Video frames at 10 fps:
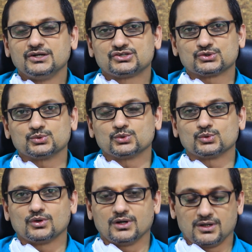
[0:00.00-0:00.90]

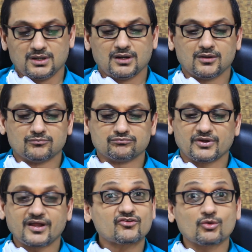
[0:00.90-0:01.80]
So
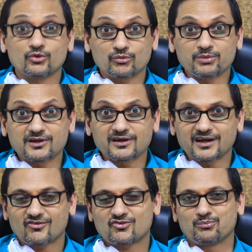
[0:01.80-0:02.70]
that's going to be the
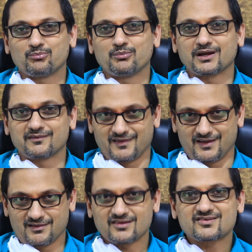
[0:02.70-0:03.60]
next big thing.
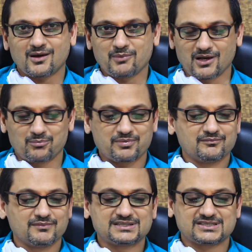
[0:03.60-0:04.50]
It's coming up.
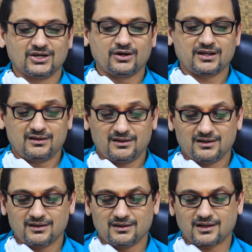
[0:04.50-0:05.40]
It's not
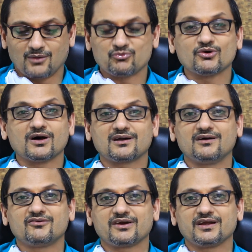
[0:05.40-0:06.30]
come to our
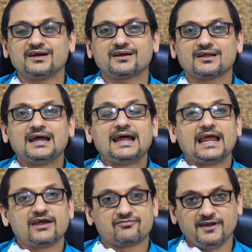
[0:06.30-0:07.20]
country yet.
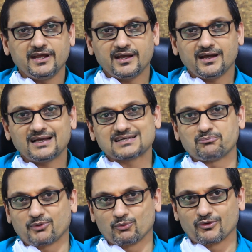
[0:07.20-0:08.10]
FDA has
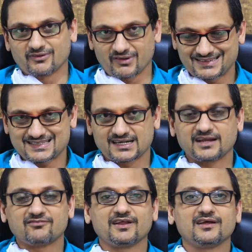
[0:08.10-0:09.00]
approved it
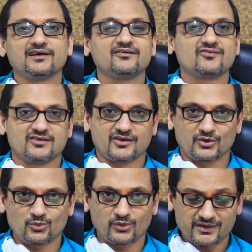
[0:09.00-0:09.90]
recently. FDA is in the
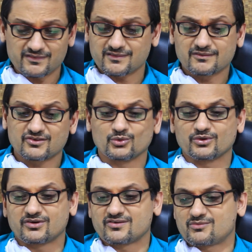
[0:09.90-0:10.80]
US, so
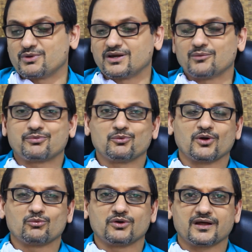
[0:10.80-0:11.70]
it has been approved
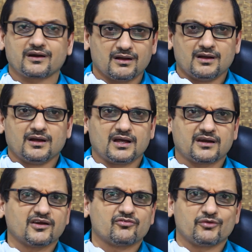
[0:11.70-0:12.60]
out there. And
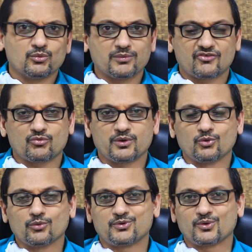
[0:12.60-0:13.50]
in a few months, we
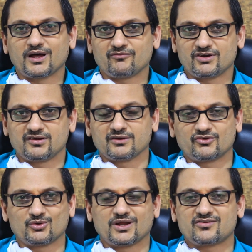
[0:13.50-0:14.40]
hope to have it here.
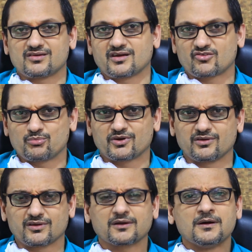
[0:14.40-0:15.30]
So that's the next big
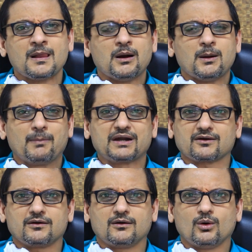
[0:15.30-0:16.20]
thing.
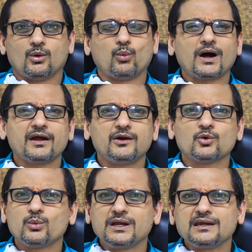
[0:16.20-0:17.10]
But why do
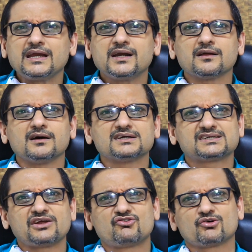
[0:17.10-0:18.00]
we need a
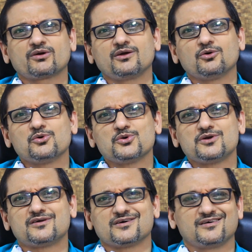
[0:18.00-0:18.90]

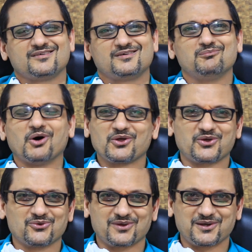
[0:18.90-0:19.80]
century-old
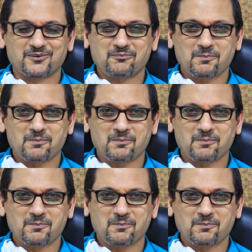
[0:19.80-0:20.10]
molecule here?